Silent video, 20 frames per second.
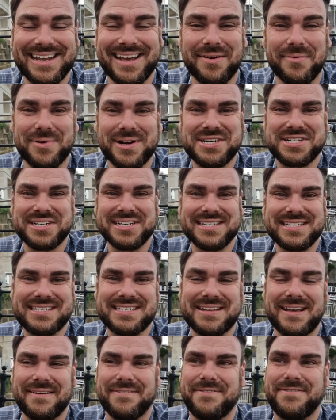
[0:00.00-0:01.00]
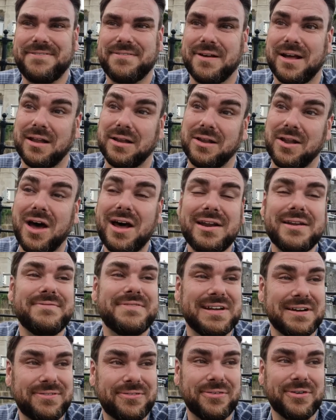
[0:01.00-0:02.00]
uh, which is a, a, lot of
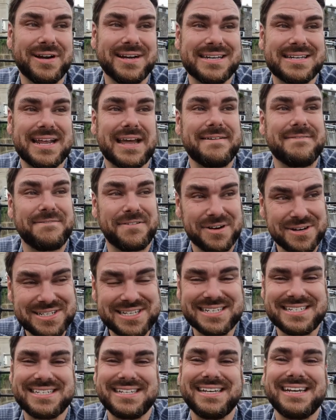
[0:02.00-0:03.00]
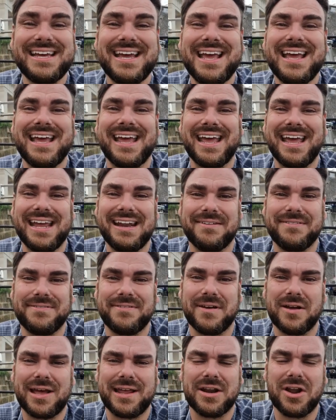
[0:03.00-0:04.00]
different diversity and,
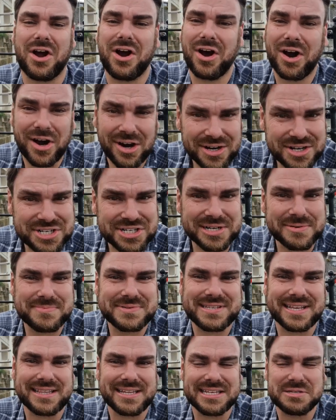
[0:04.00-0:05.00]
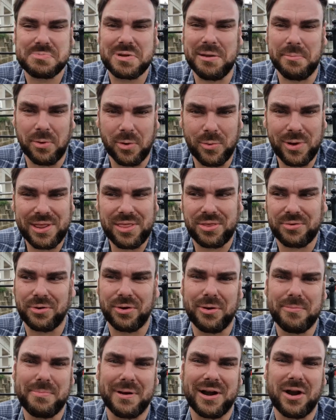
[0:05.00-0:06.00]
and hardships that these people went
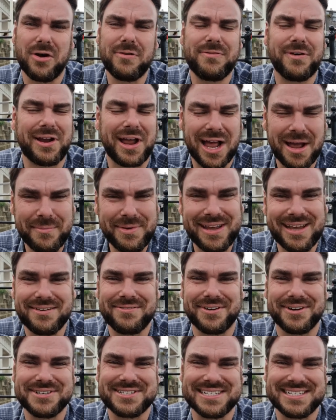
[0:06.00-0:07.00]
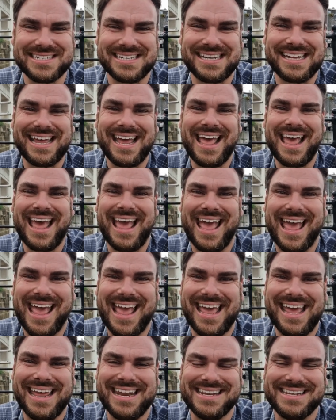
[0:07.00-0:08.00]
through, but overcoming adversity.
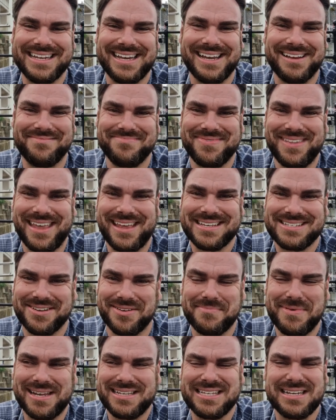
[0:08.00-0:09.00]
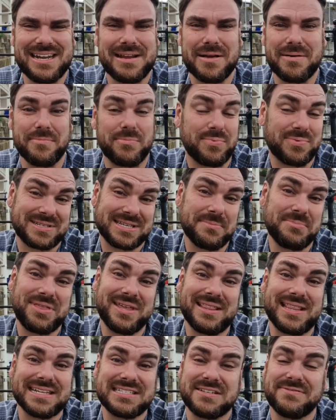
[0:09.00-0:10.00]
And um, so it makes it
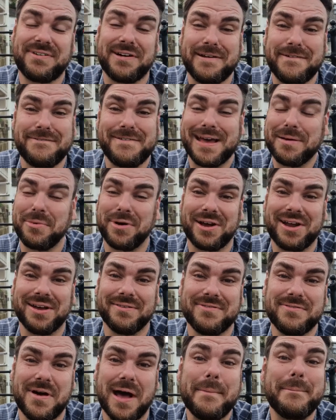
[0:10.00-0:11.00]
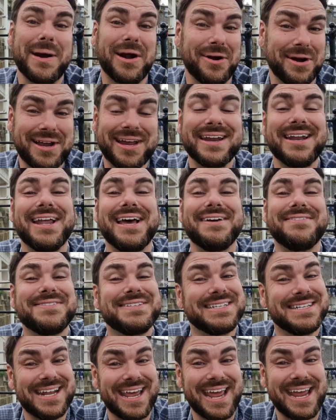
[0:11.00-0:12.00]
something that's the very fabric of American life
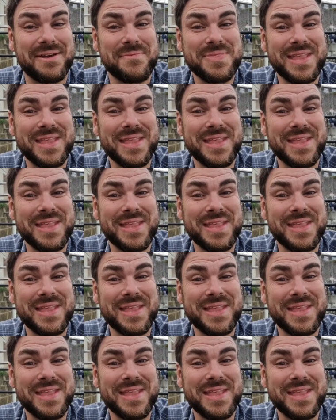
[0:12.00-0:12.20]
today.